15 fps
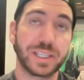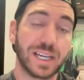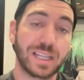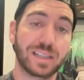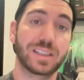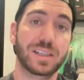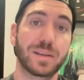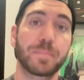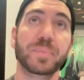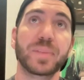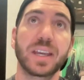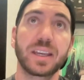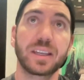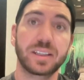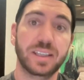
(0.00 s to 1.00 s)
He had the
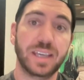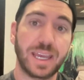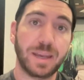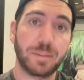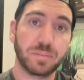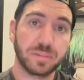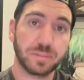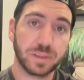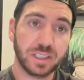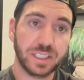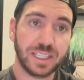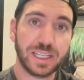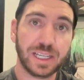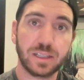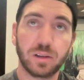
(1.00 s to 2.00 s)
game
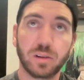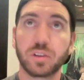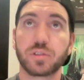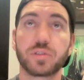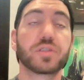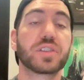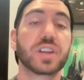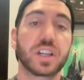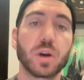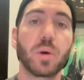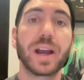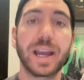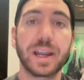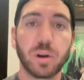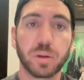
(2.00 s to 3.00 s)
leading or the
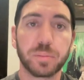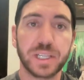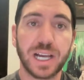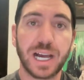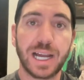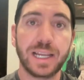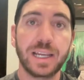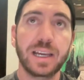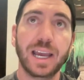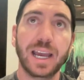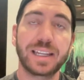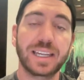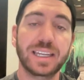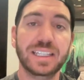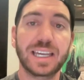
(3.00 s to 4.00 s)
go-ahead RBI,
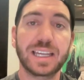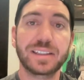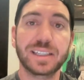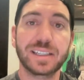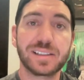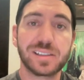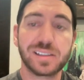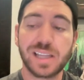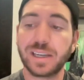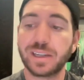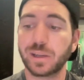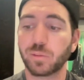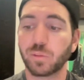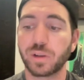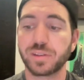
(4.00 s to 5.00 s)
and then he had the
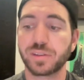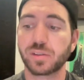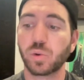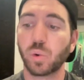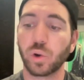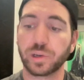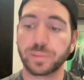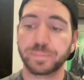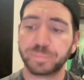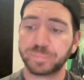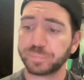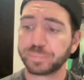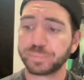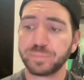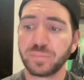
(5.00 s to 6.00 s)
extending run scored.
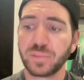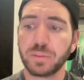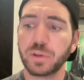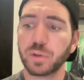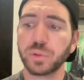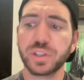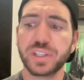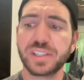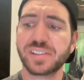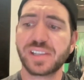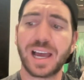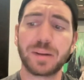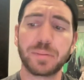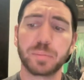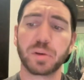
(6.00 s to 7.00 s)
But really, it's
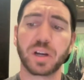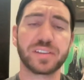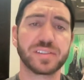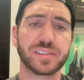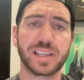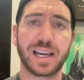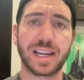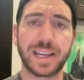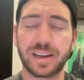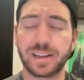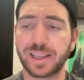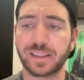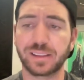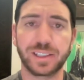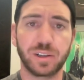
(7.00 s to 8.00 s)
got to be Bryson Stott out of
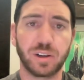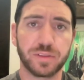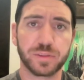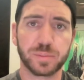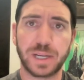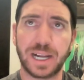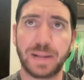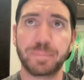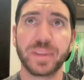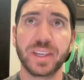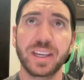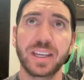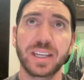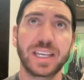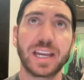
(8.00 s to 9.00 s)
that leadoff spot.
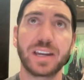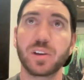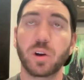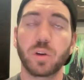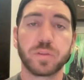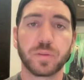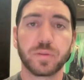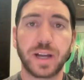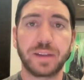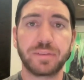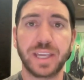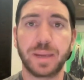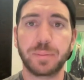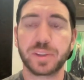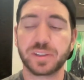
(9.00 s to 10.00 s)
He had an 0-for-5
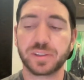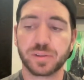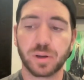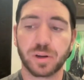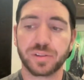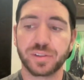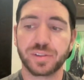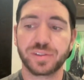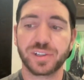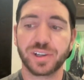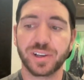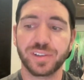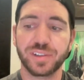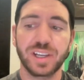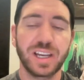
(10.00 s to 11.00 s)
game at the start of this
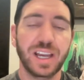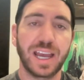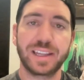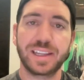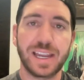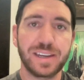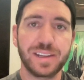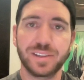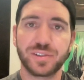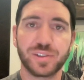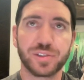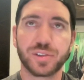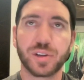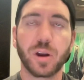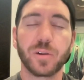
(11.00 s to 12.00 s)
series, and then he's
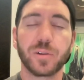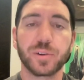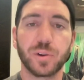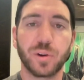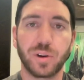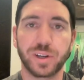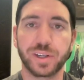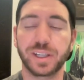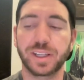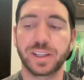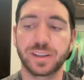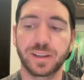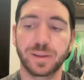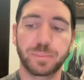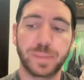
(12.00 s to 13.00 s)
just turned it on in
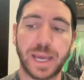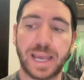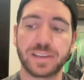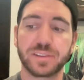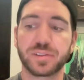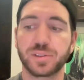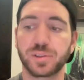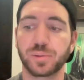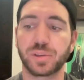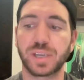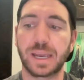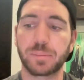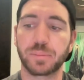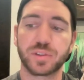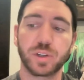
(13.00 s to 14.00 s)
the past 2
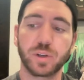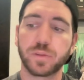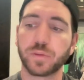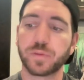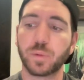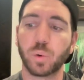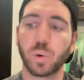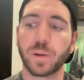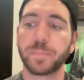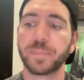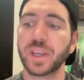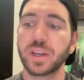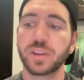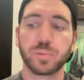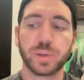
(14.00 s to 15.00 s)
games. 2-for-4,
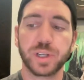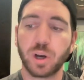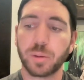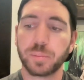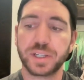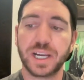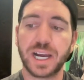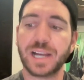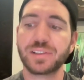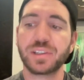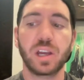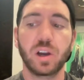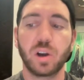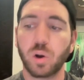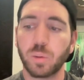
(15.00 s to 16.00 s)
3 RBIs,
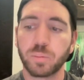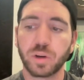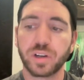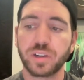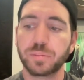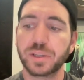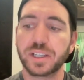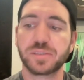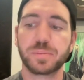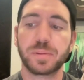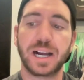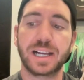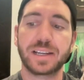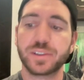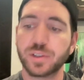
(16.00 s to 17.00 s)
home run in a big
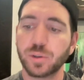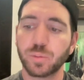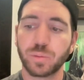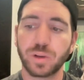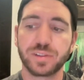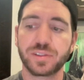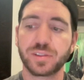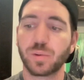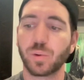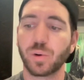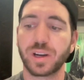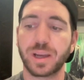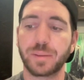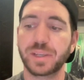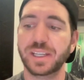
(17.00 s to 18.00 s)
spot, 2 runs
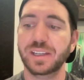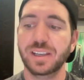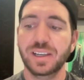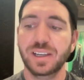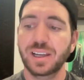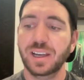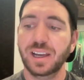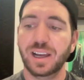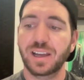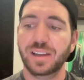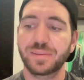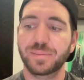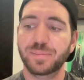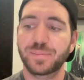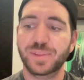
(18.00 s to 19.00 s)
scored.
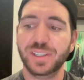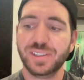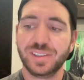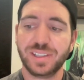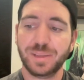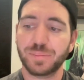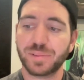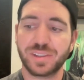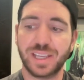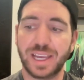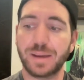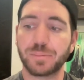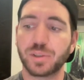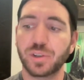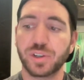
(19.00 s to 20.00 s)
This team's
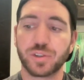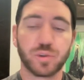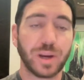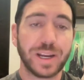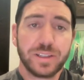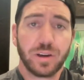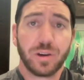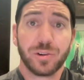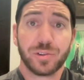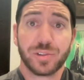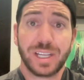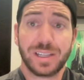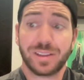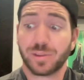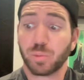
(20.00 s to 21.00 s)
damn good. Trey Turner's
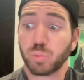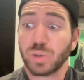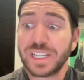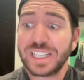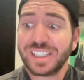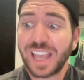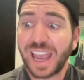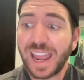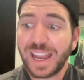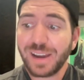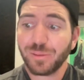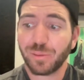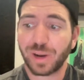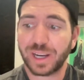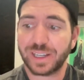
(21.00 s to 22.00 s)
hitting
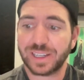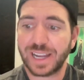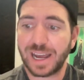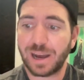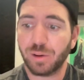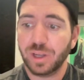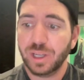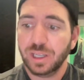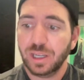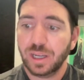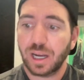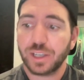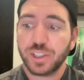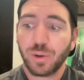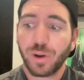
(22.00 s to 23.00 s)
.310 right now.
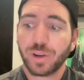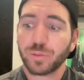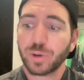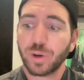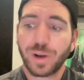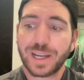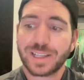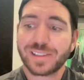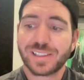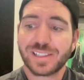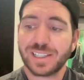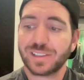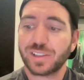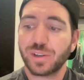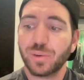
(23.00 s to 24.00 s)
Yohan Rojas is
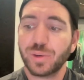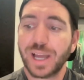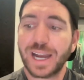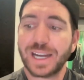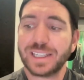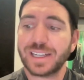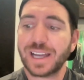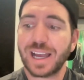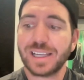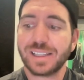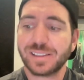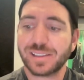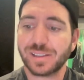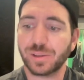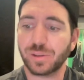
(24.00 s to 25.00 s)
hitting .299
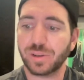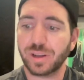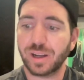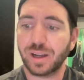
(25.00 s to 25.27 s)
still.